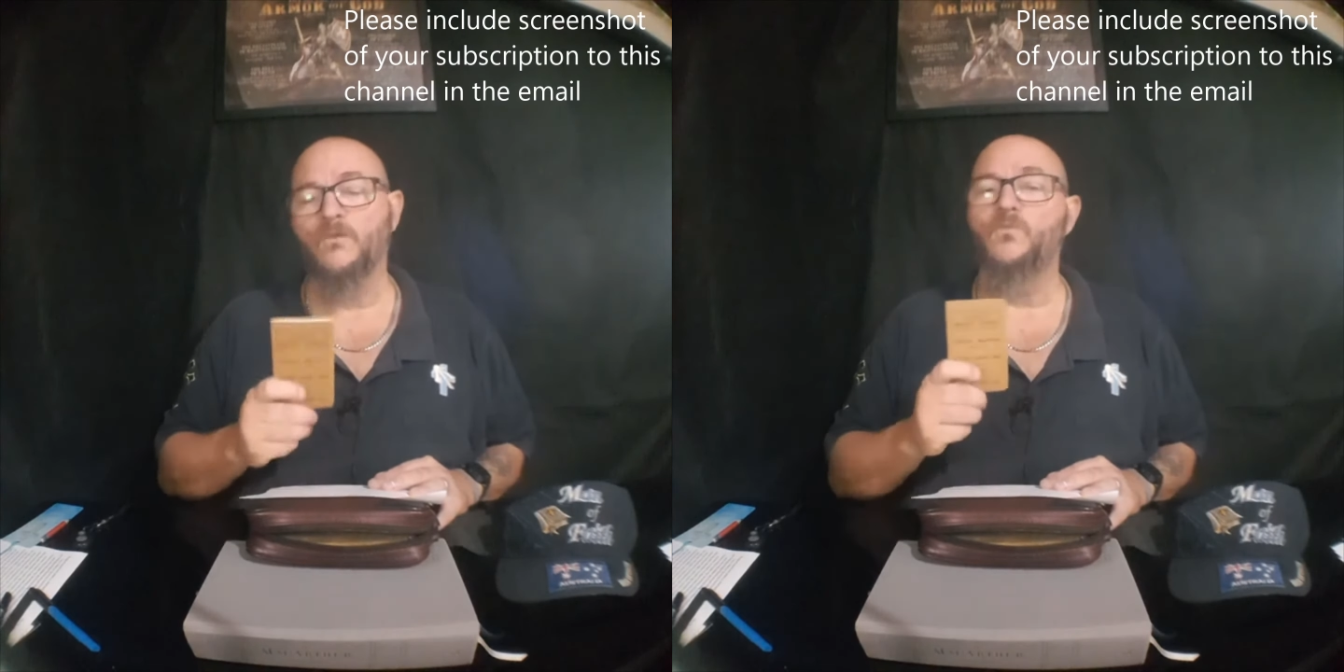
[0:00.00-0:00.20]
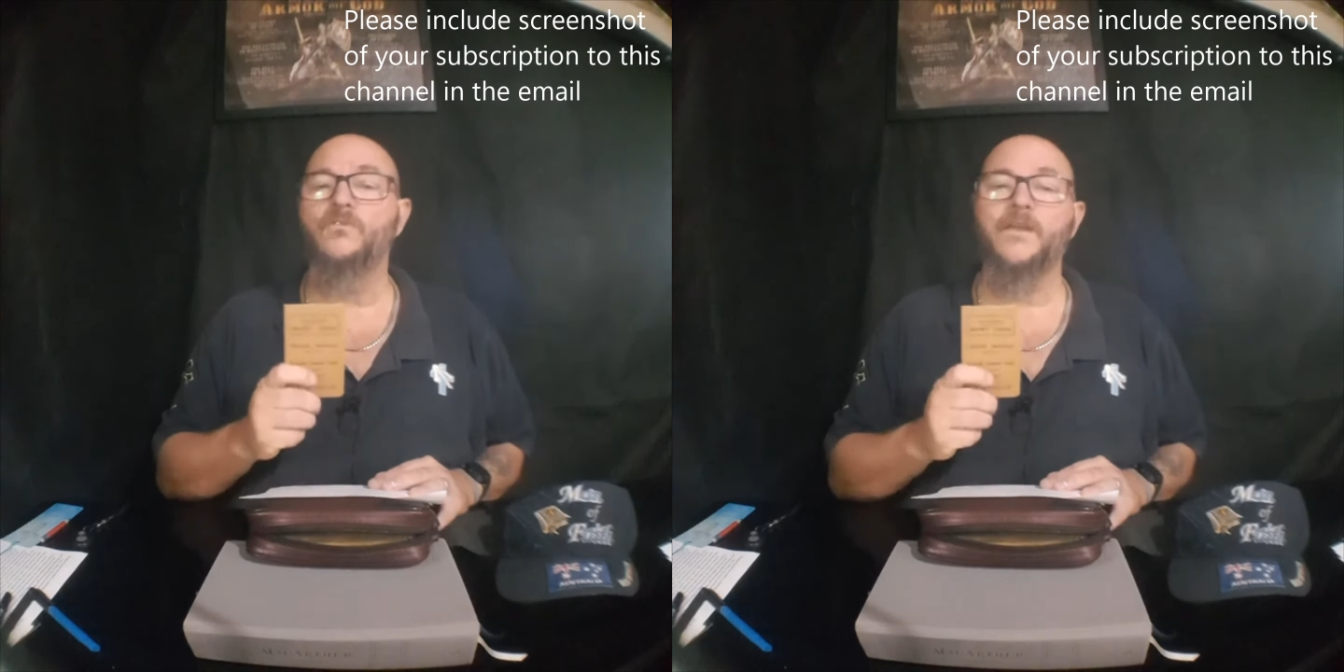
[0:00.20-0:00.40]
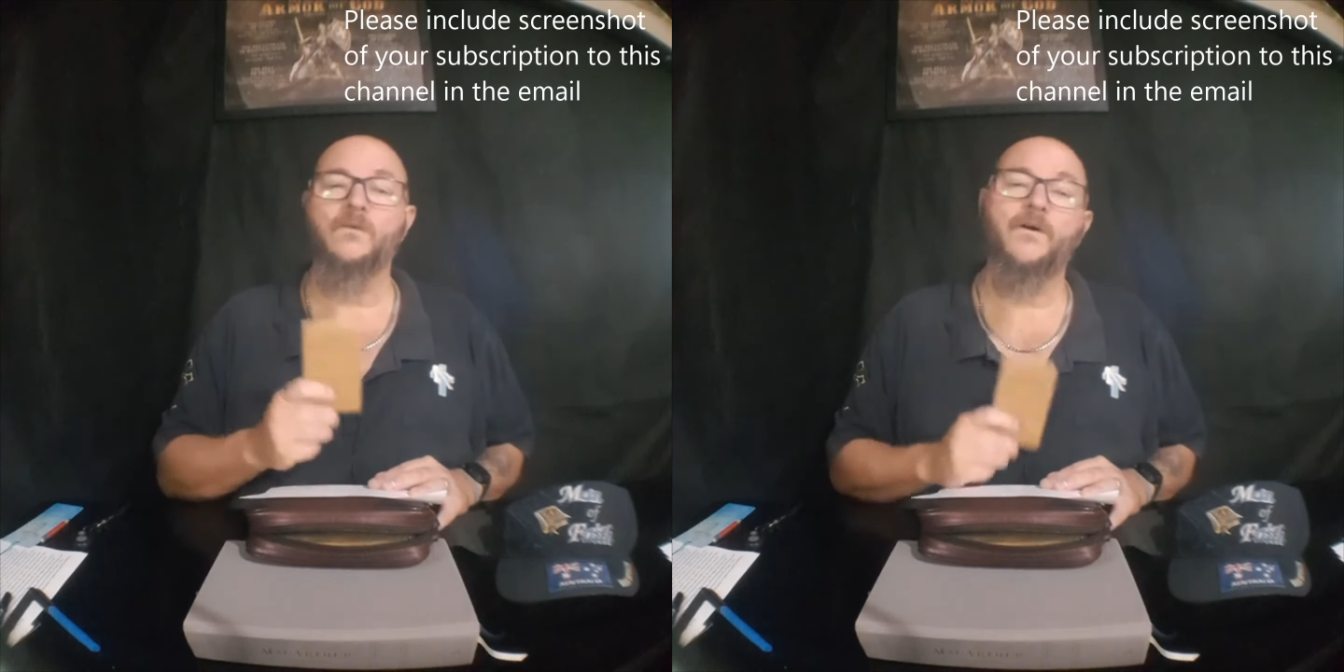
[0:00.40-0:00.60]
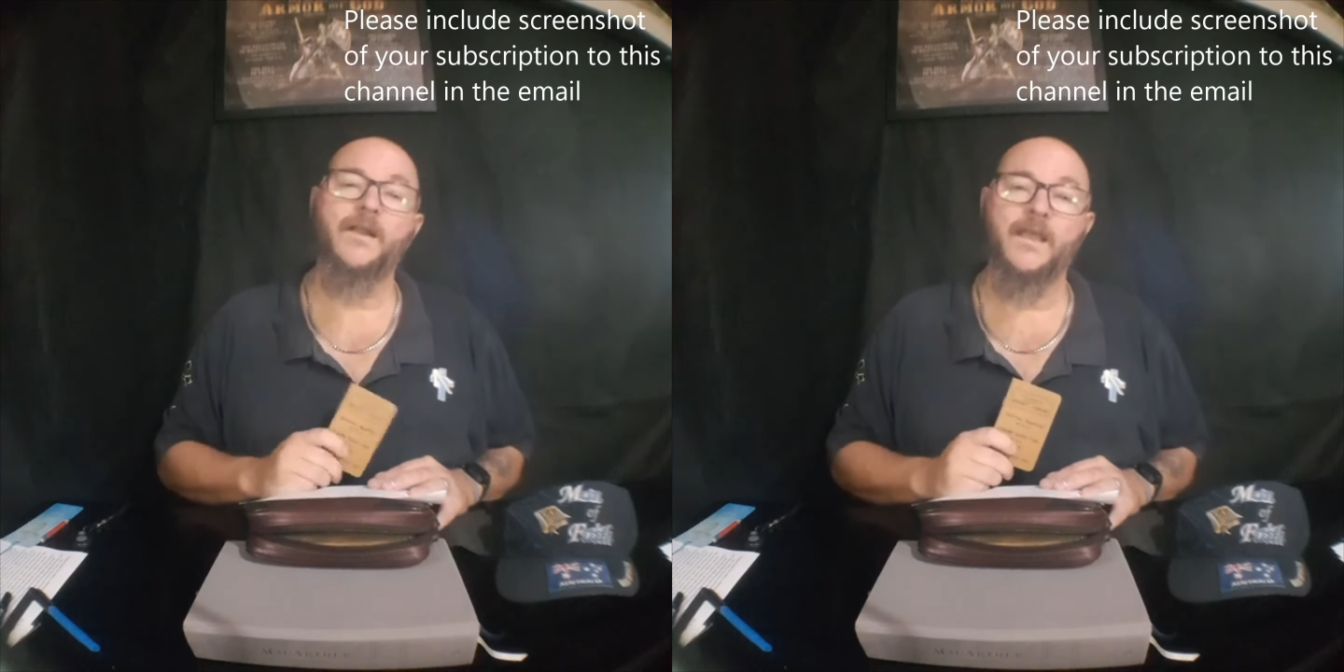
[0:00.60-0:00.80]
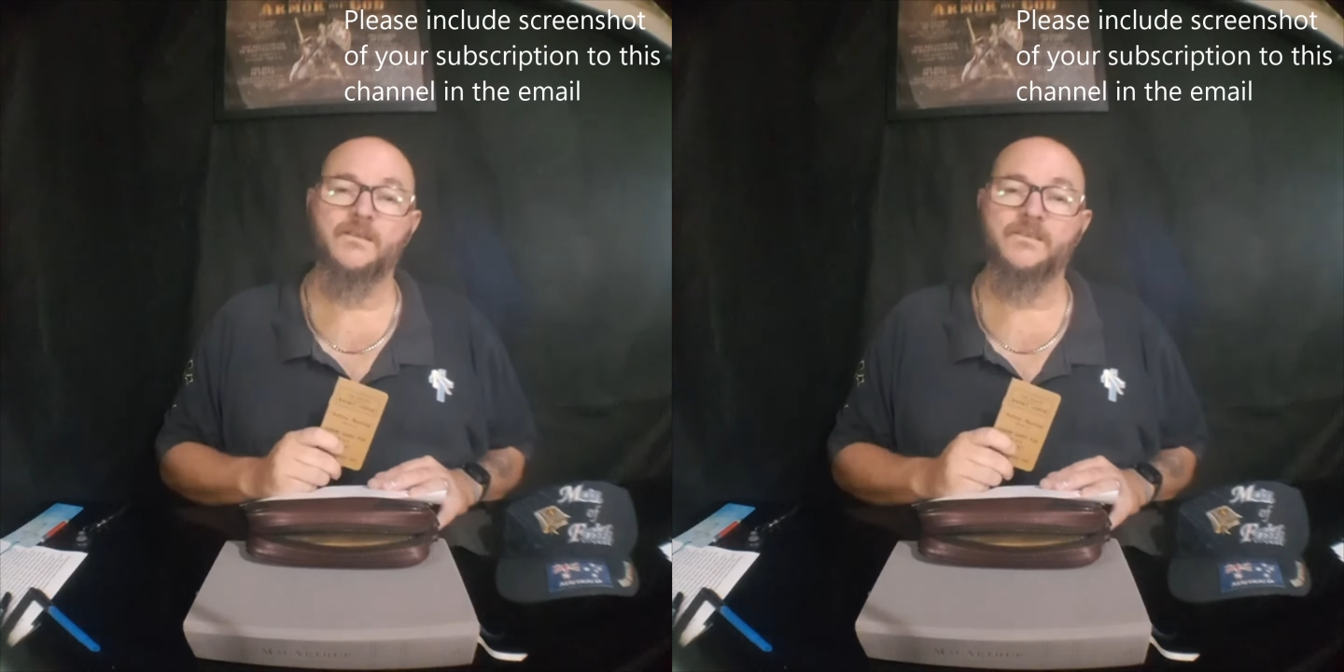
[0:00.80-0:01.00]
I will get
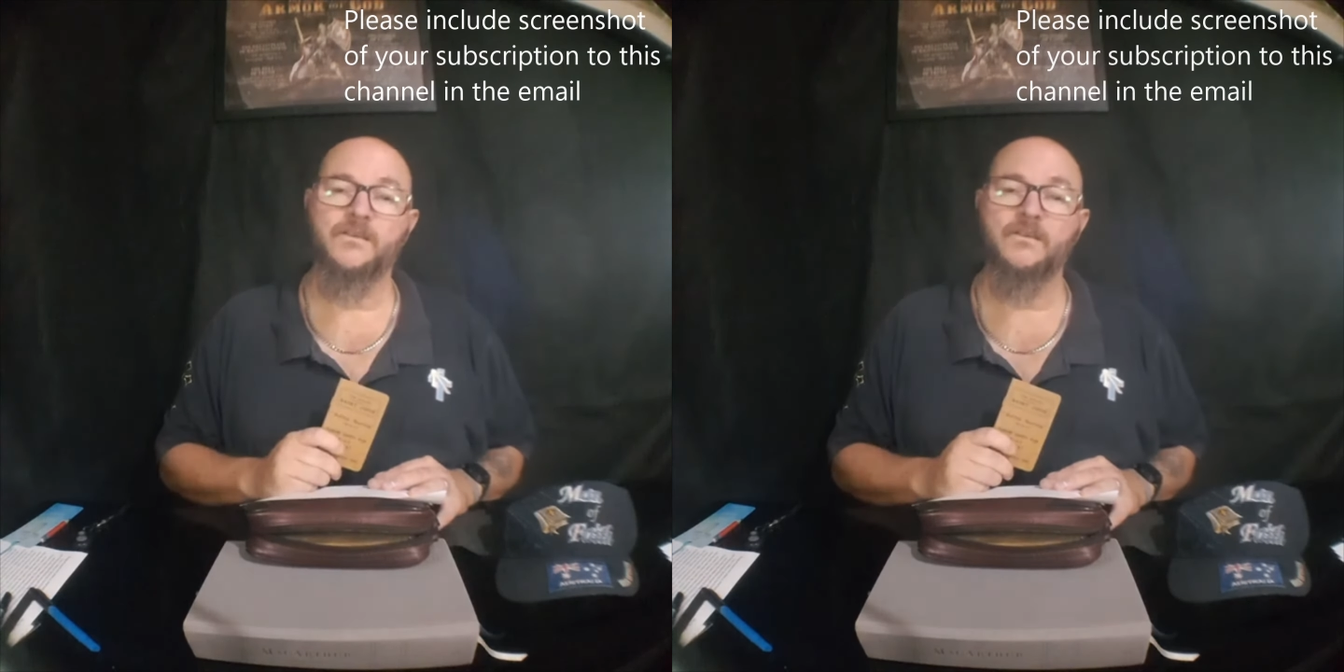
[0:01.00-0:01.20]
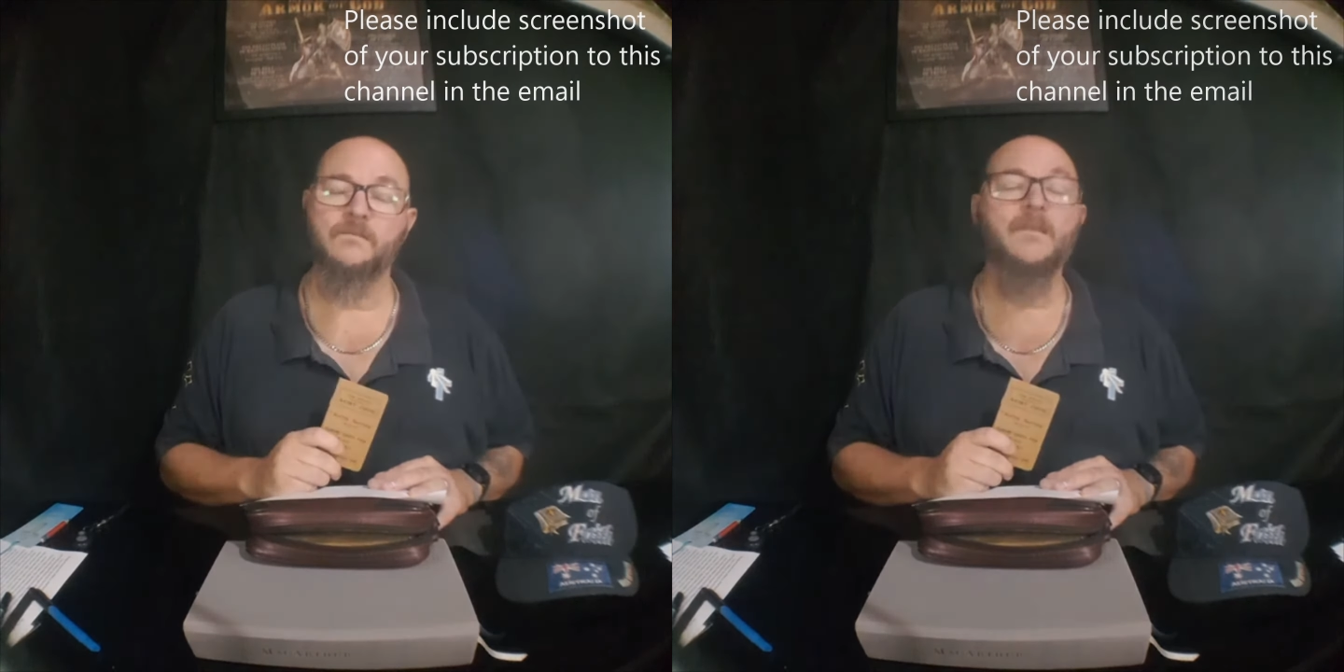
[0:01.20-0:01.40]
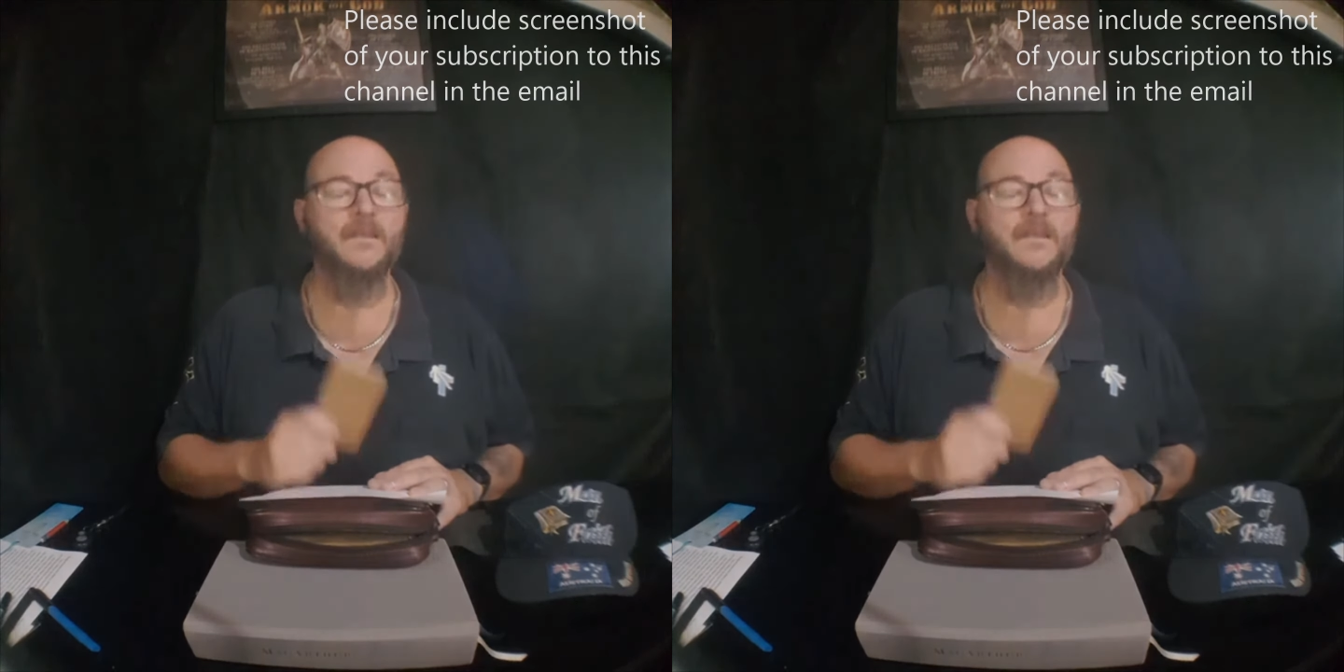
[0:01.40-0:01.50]
one out to you.